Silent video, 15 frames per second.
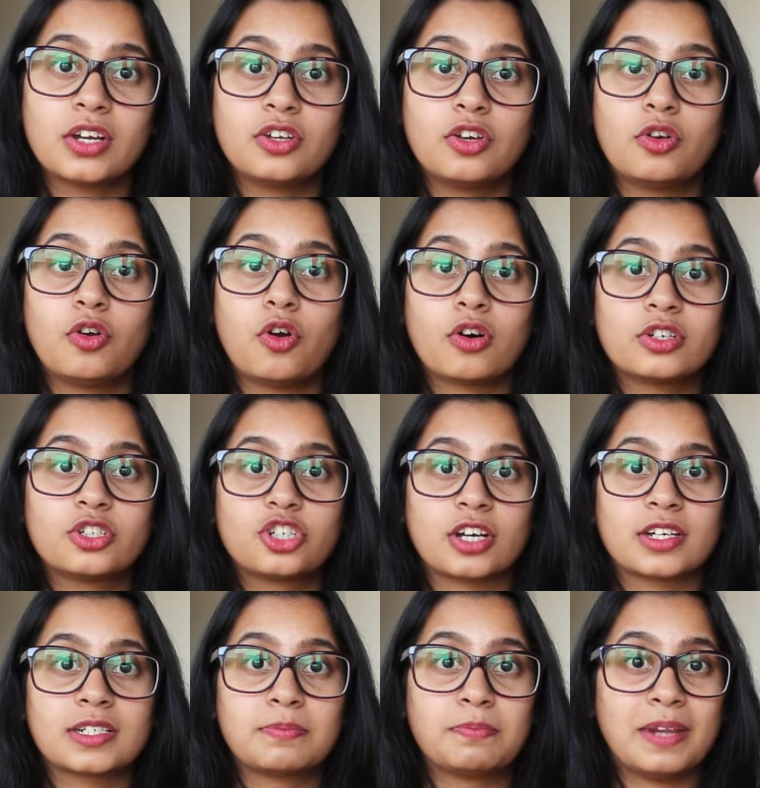and you're not
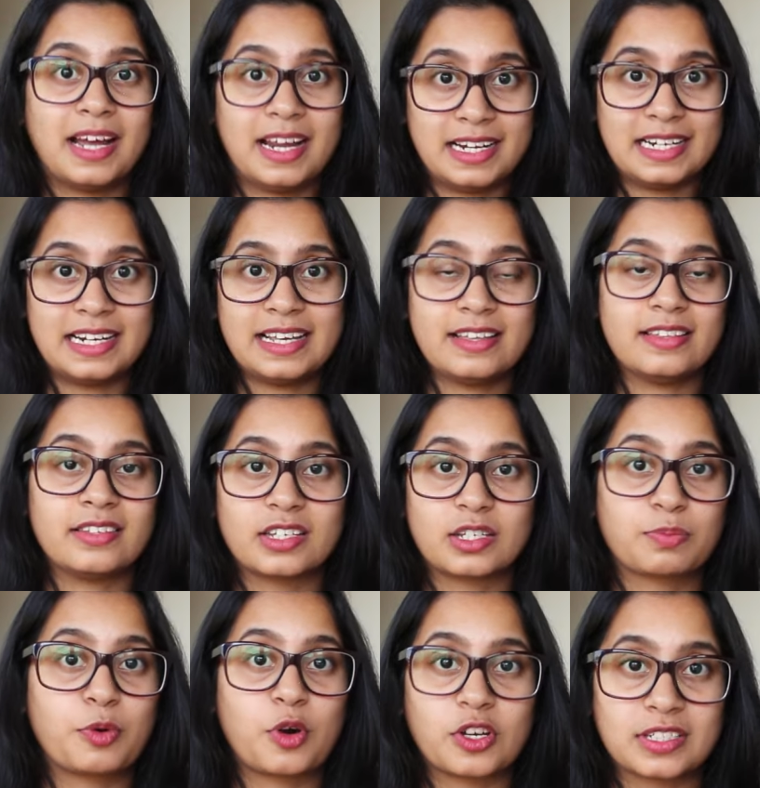just blindly in
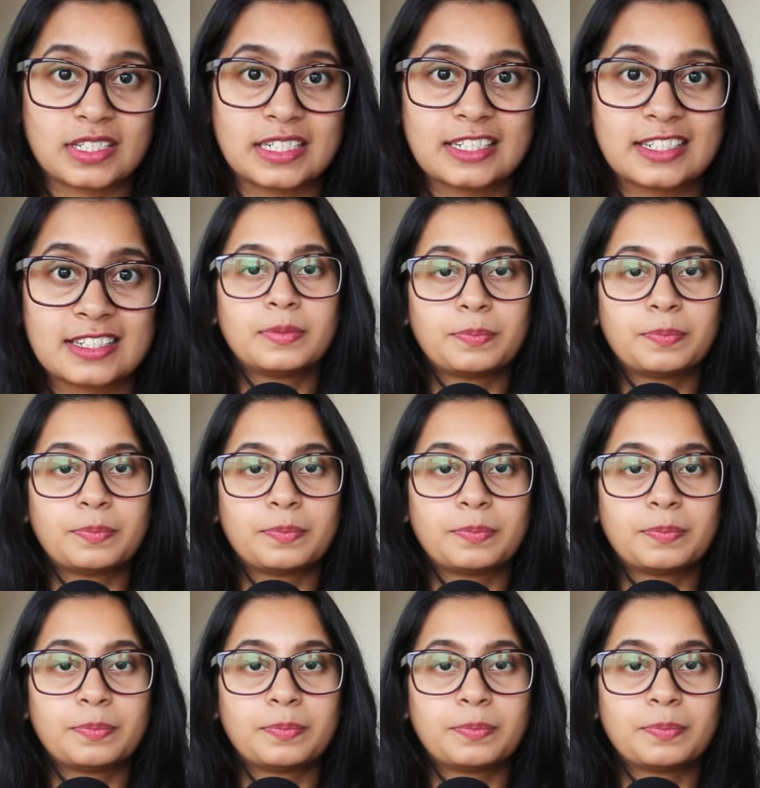this process.